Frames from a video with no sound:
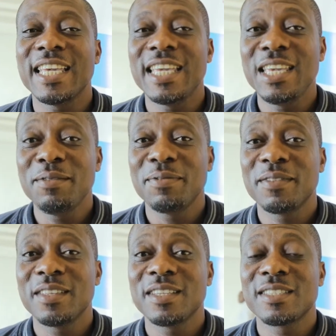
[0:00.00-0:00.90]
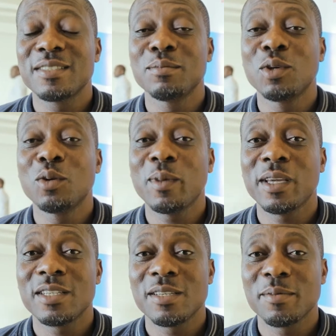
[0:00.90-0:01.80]
If this
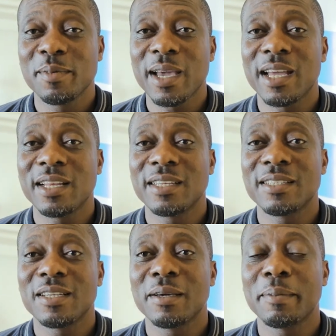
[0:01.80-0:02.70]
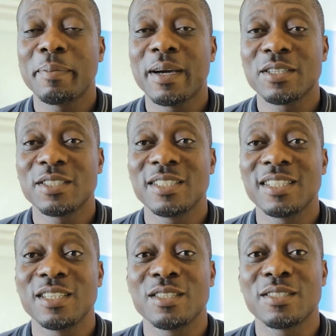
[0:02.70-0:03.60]
momentum and passion
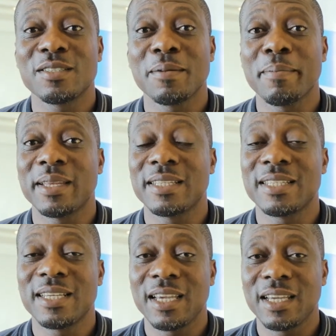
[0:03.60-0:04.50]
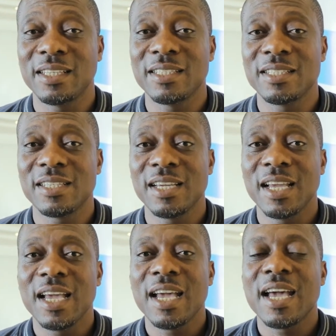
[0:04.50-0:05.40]
is maintained,
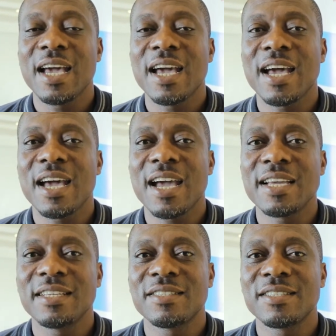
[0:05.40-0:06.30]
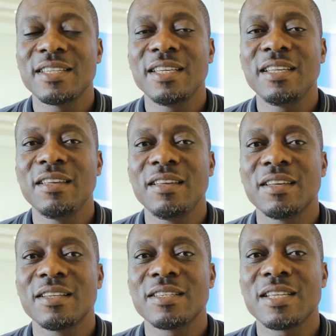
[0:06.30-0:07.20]
I see
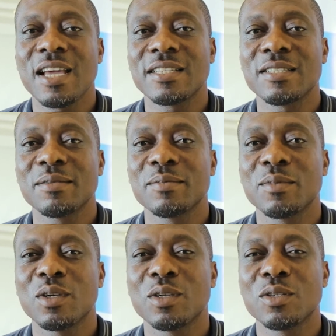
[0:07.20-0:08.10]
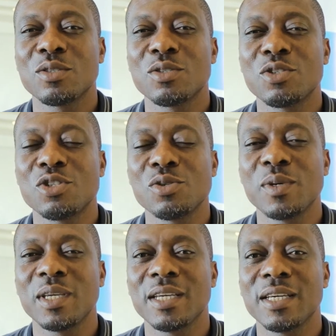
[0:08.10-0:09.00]
Texem
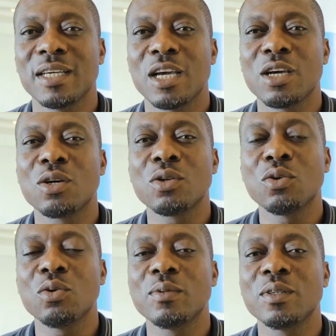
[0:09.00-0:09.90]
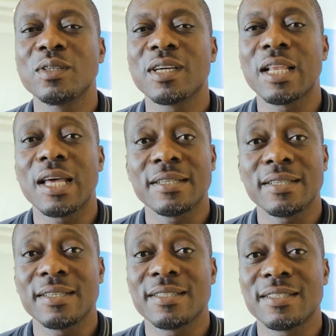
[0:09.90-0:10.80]
doing global
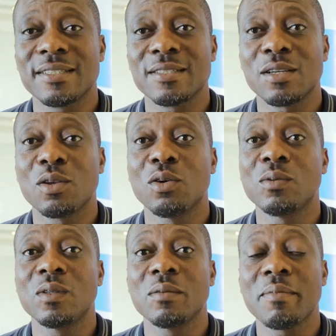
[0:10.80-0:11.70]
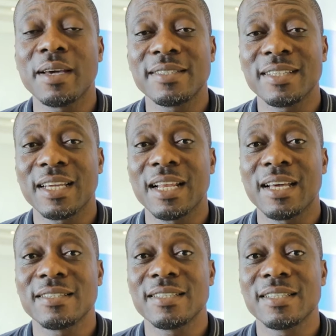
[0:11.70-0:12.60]
classes, global master
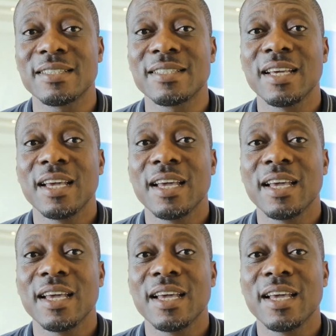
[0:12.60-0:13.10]
classes